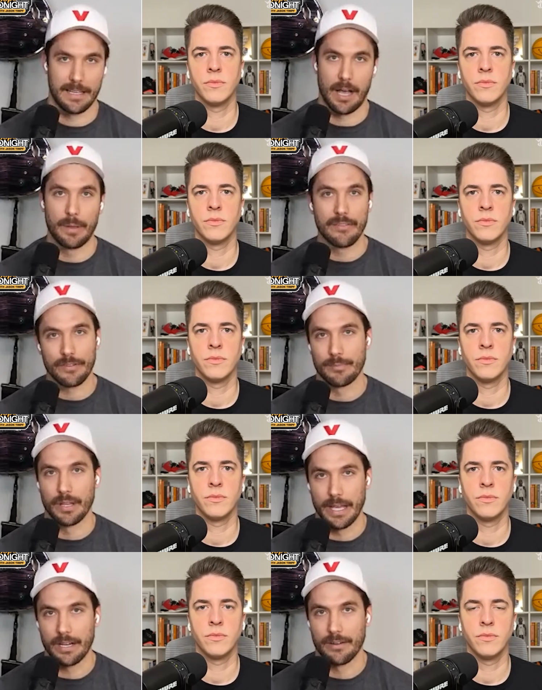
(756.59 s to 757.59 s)
Speaker 1: coming from the
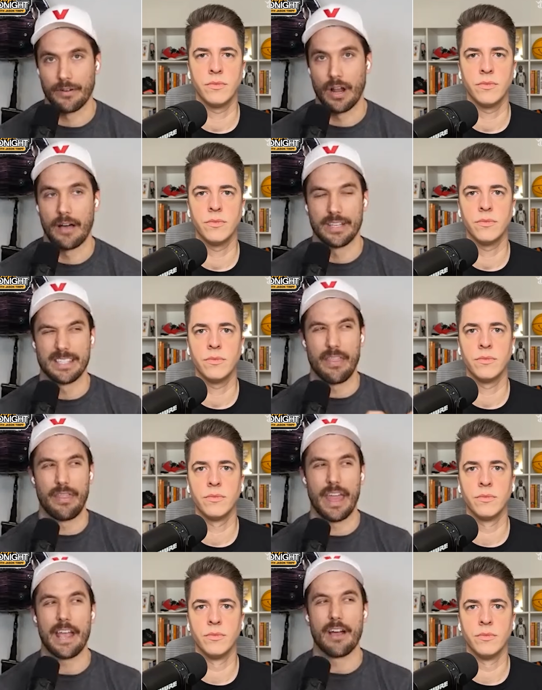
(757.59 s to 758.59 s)
Laker front office that
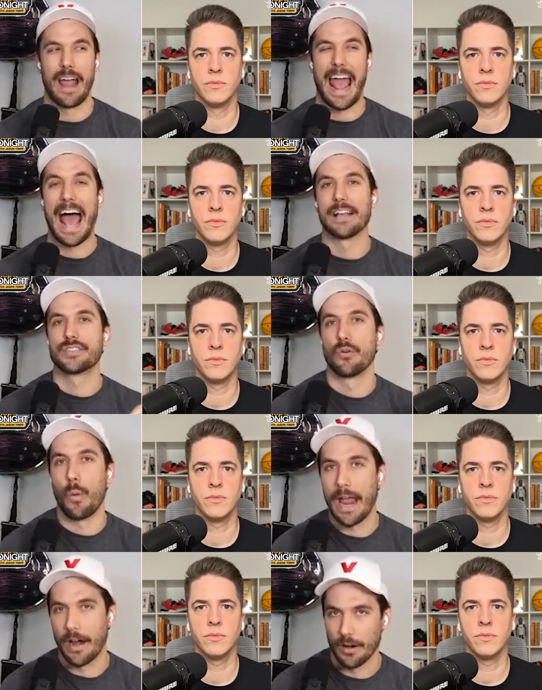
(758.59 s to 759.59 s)
they are as
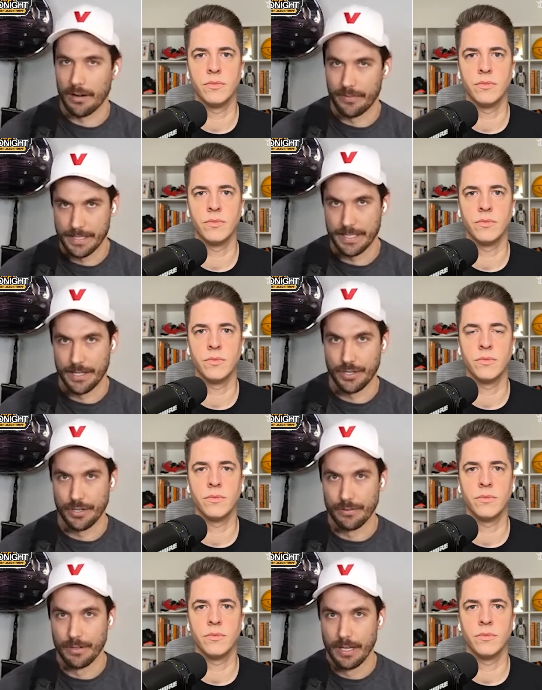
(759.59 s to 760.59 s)
aware of this
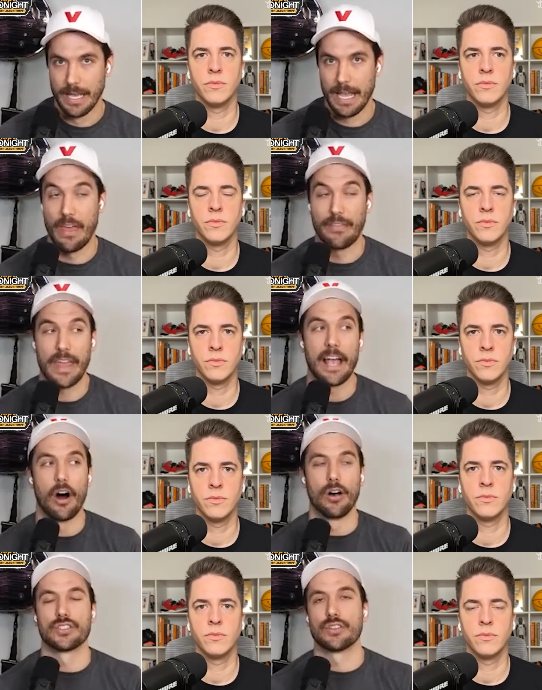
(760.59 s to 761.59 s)
issue and that they
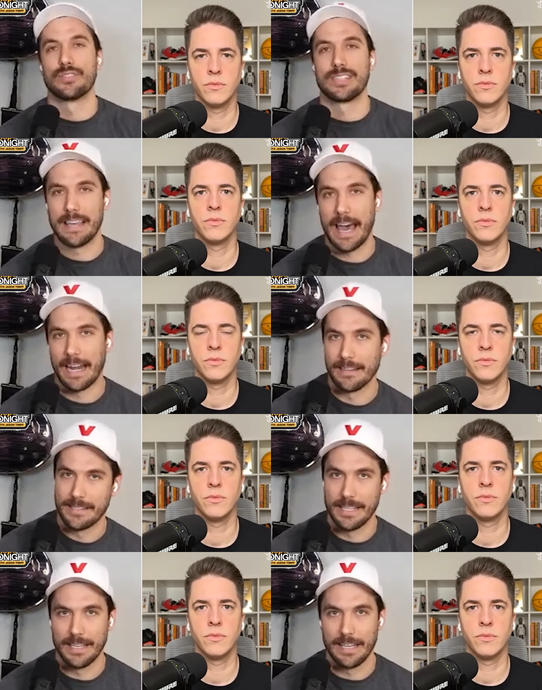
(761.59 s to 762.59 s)
also see that as
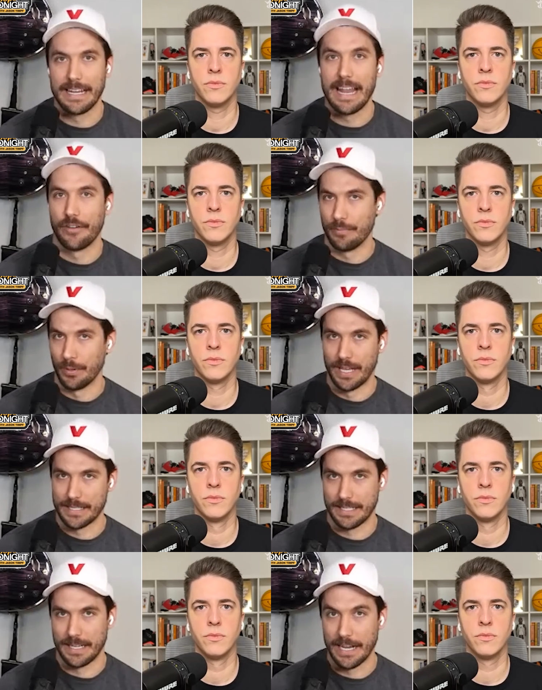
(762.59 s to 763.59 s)
the inevitable
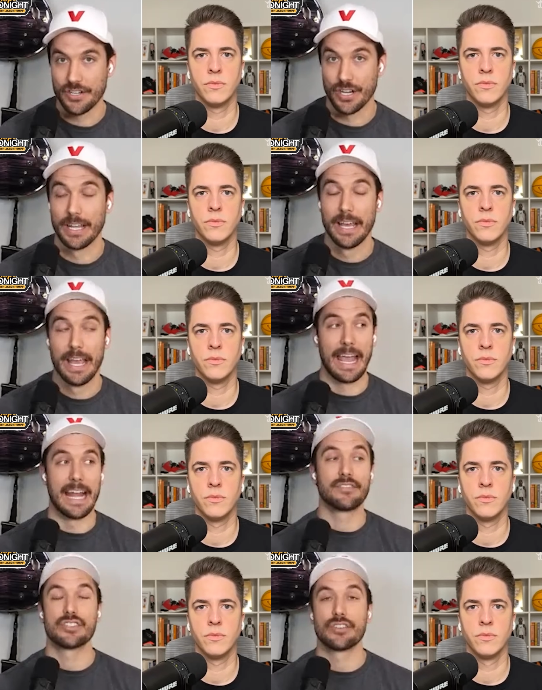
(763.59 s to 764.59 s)
destination? And
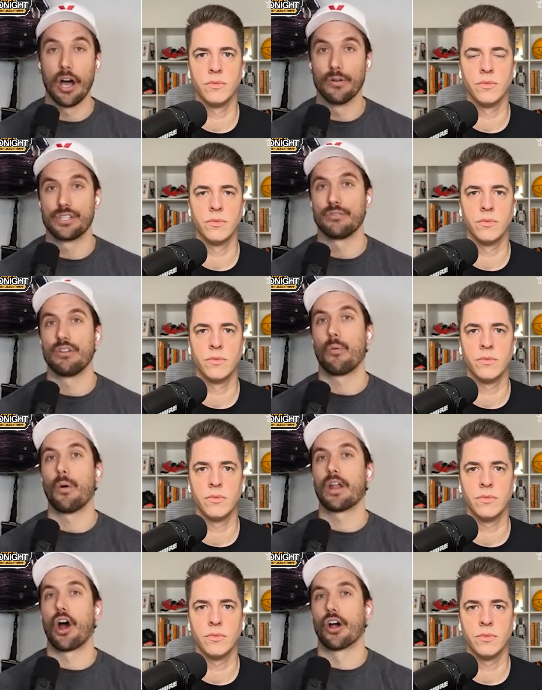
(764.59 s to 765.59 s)
if so, do you know
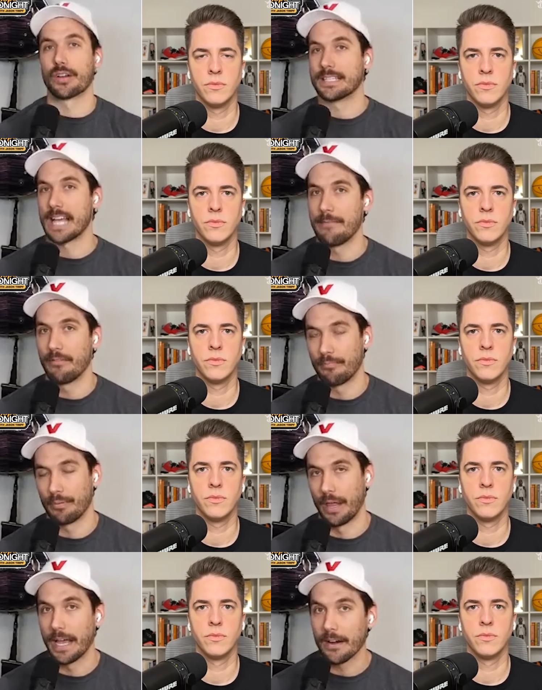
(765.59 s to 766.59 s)
what archetype of
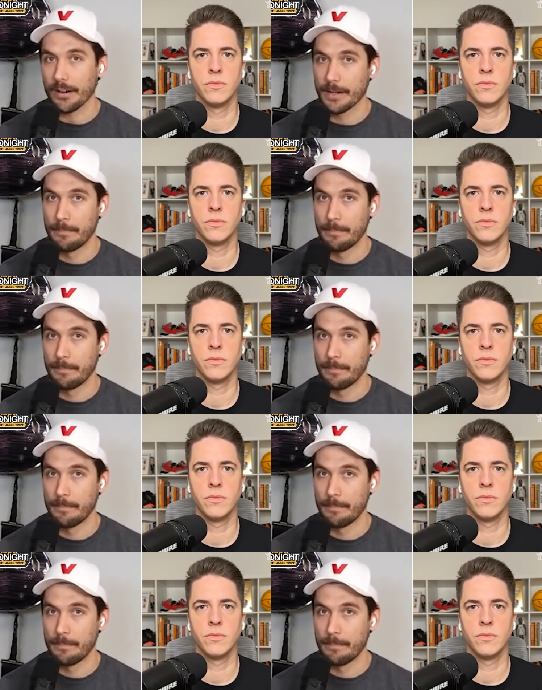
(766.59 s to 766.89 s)
player